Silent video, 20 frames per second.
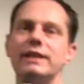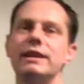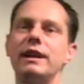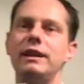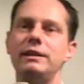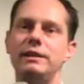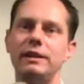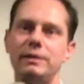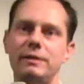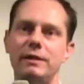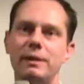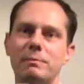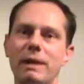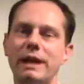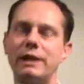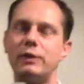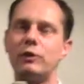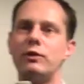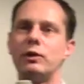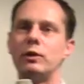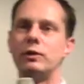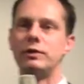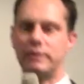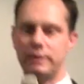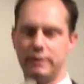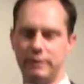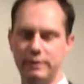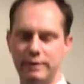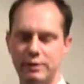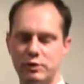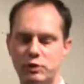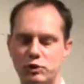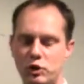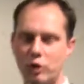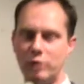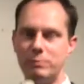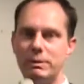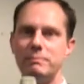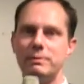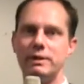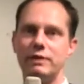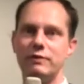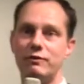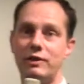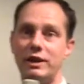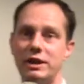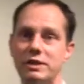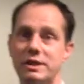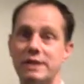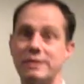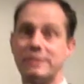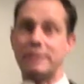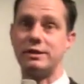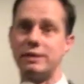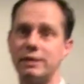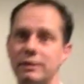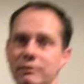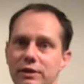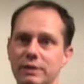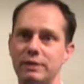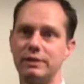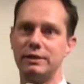And the microphone, this German, very sensitive.